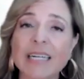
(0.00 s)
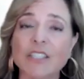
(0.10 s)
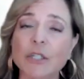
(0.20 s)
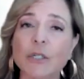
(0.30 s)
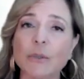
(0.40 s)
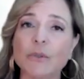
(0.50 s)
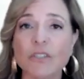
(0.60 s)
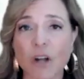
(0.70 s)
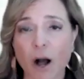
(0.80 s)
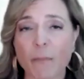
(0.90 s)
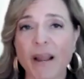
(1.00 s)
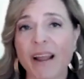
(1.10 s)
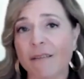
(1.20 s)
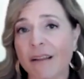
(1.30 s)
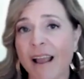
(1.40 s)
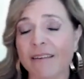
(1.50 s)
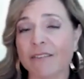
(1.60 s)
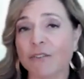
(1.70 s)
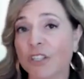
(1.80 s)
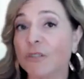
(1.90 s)
to stop and
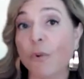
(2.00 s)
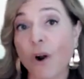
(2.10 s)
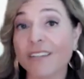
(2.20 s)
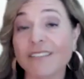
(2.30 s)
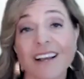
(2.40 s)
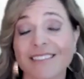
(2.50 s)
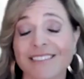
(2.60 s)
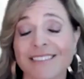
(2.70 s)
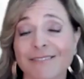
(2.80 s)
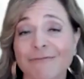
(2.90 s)
just process.